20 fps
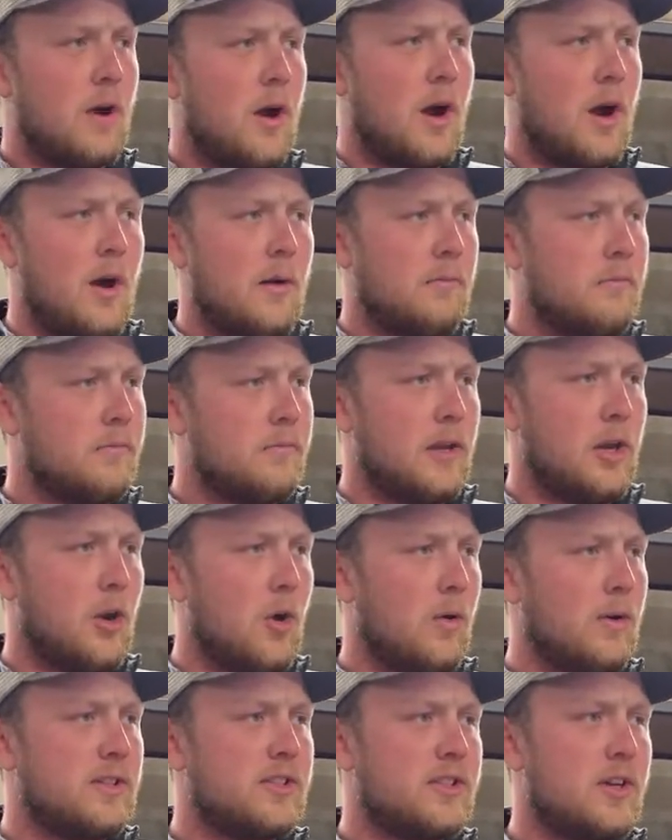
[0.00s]
Uh, you
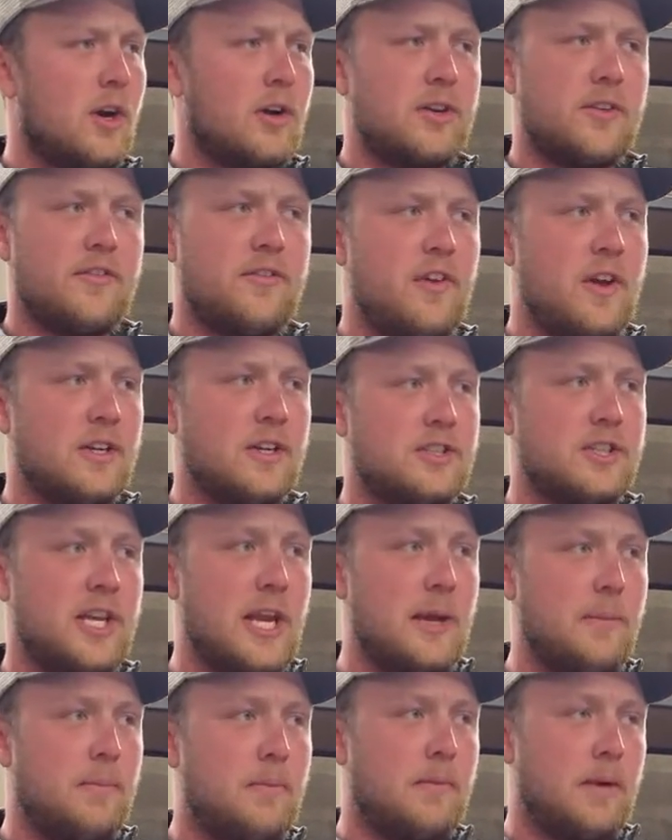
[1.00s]
know, it's start to finish,
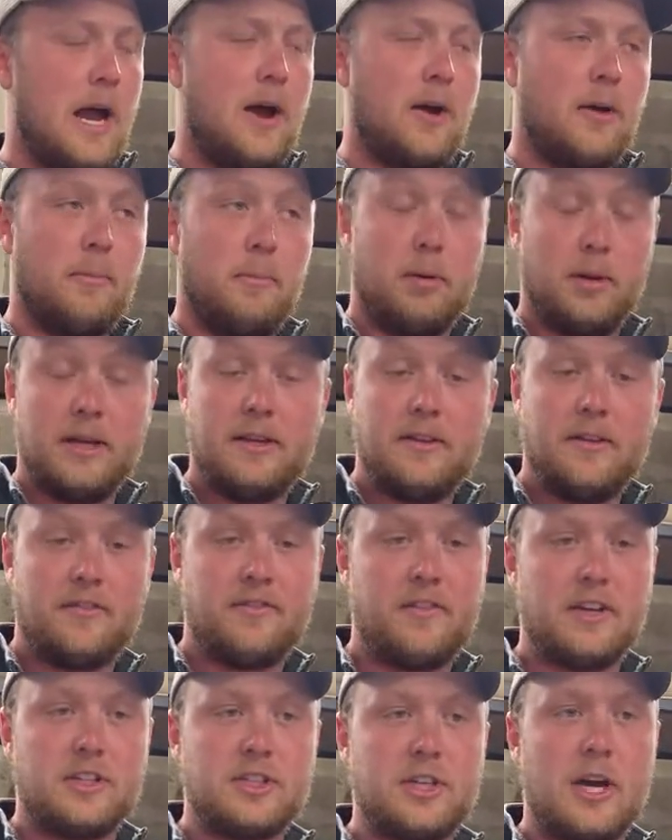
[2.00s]
keep how to bleed the
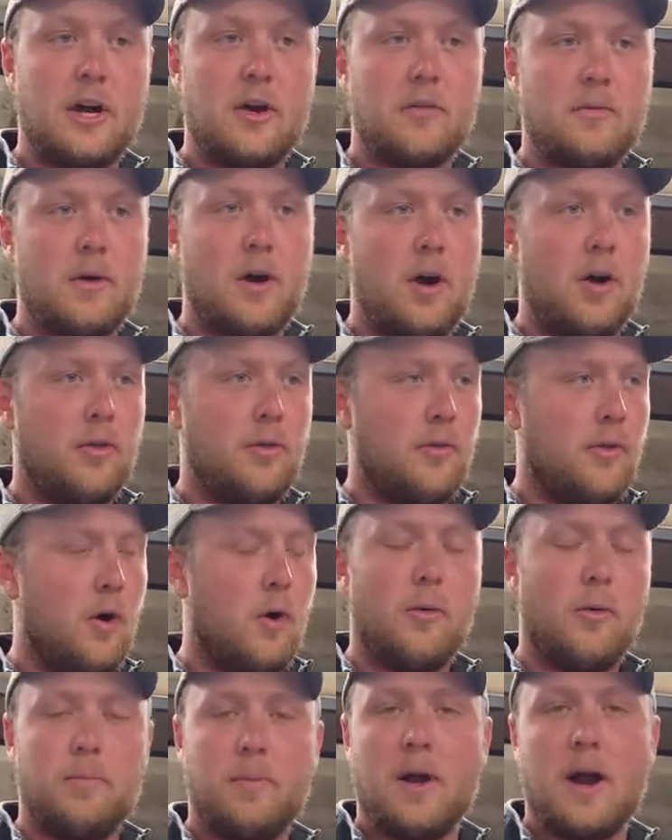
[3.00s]
fish out, all the
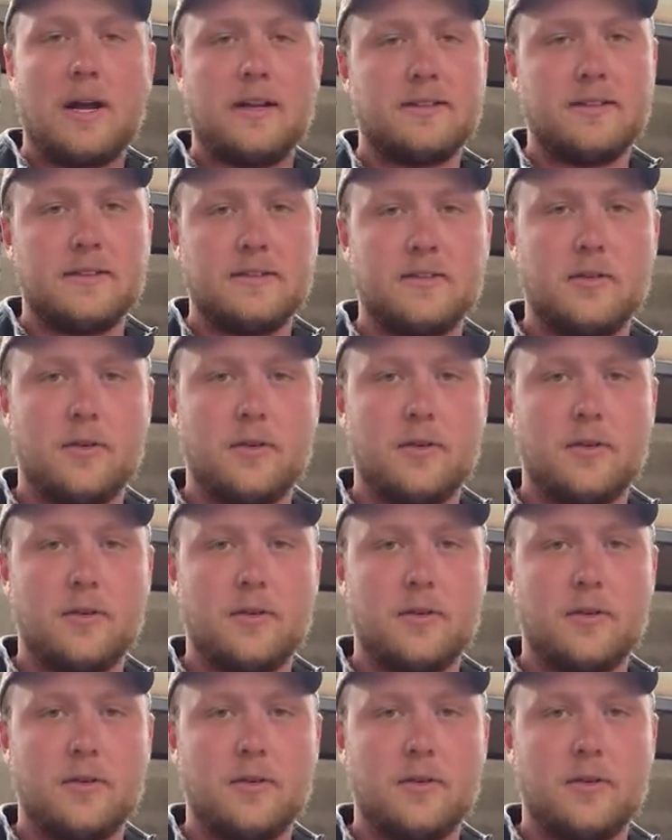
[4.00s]
whole process.